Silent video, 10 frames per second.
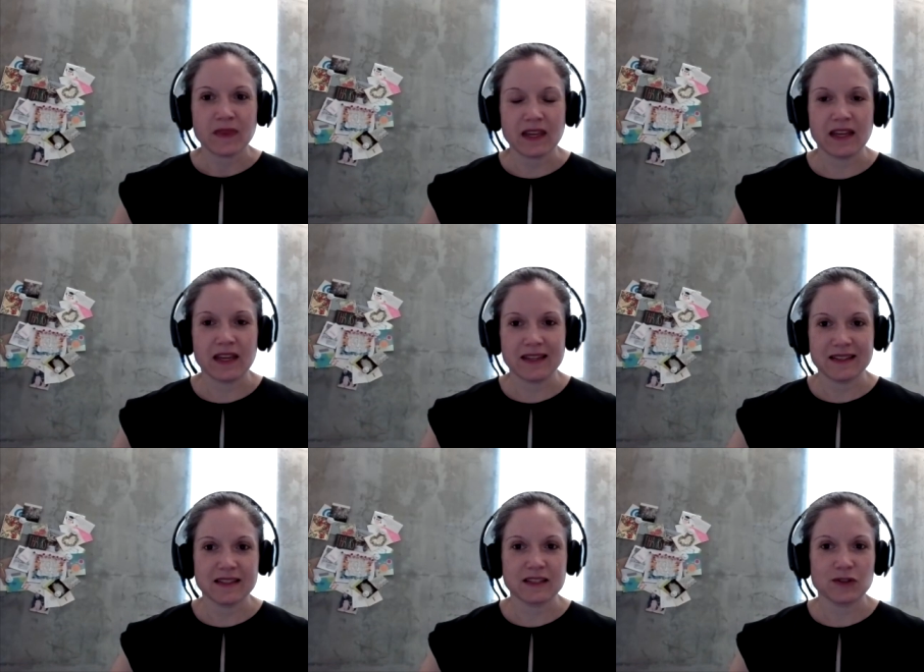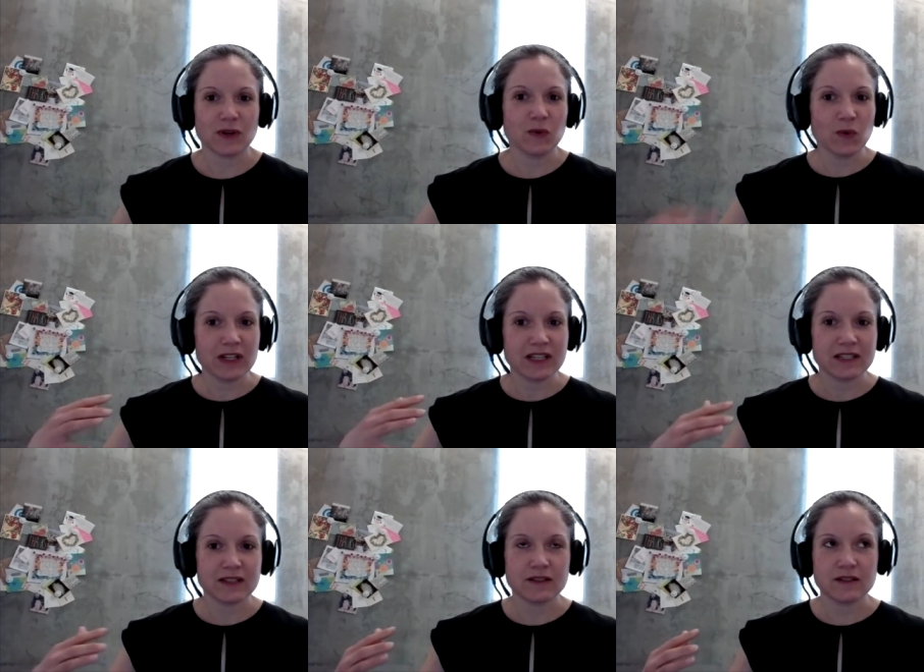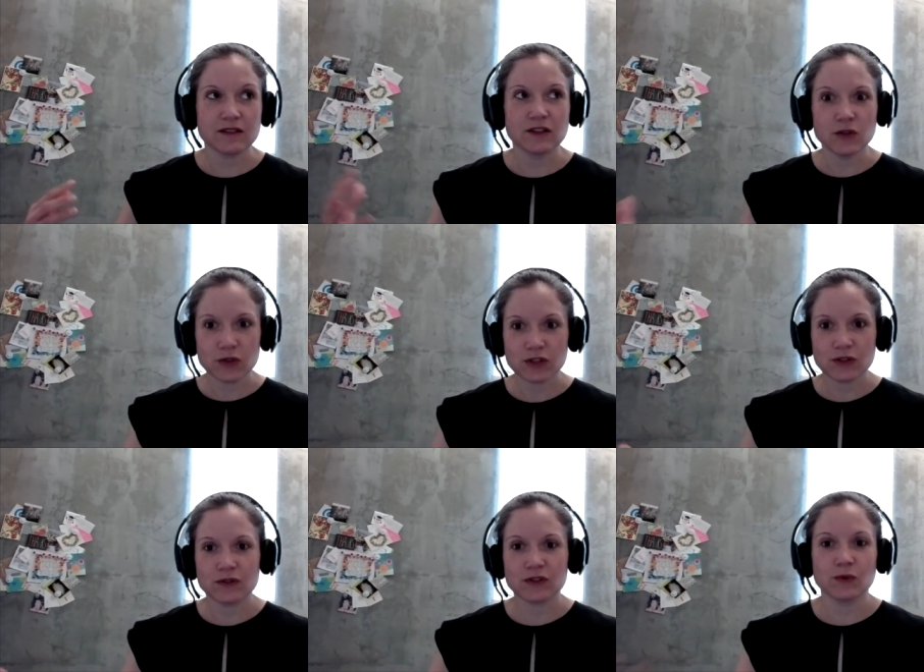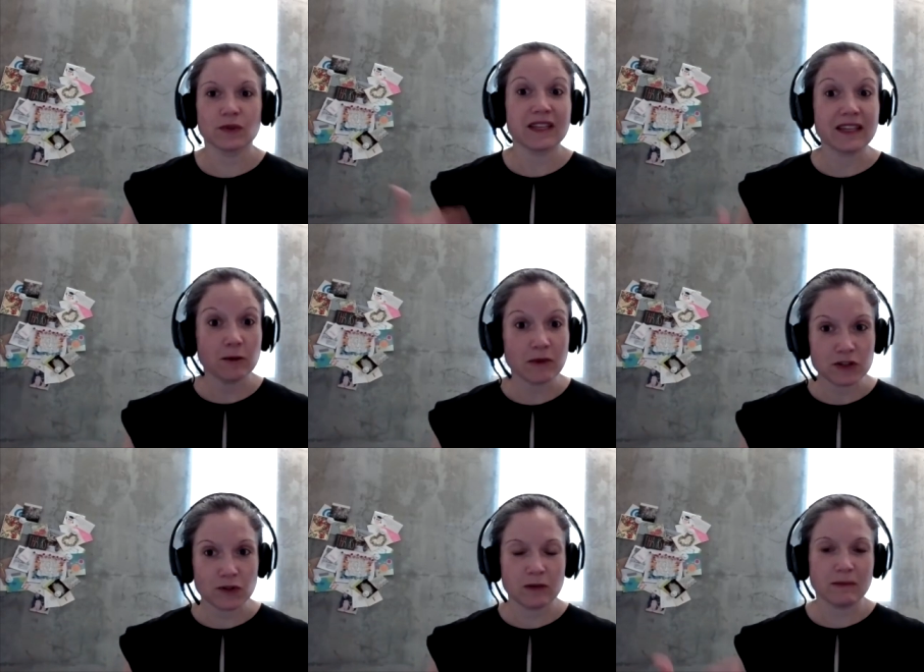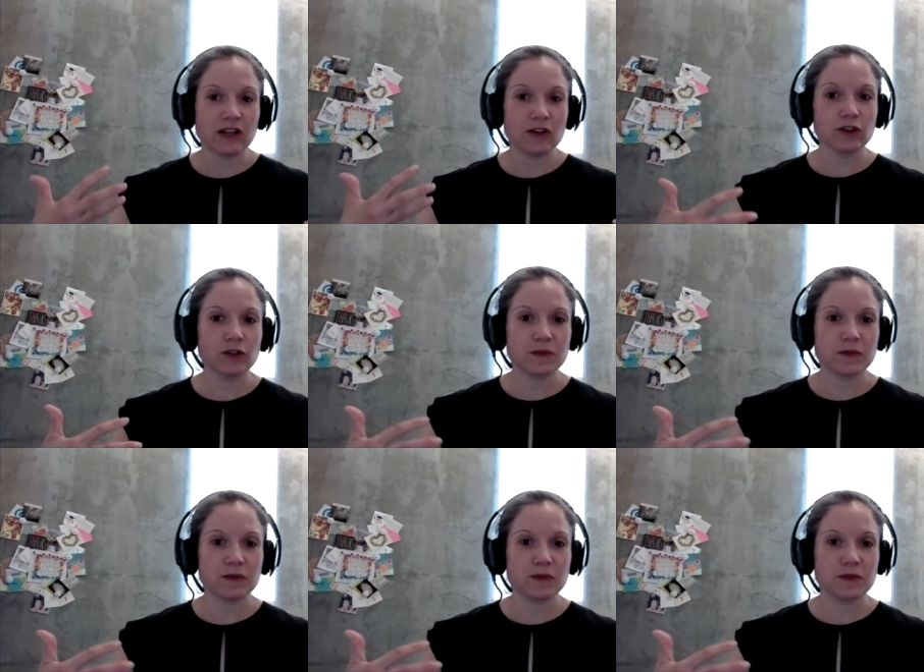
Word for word: And so I wanted new students who were thinking about joining my group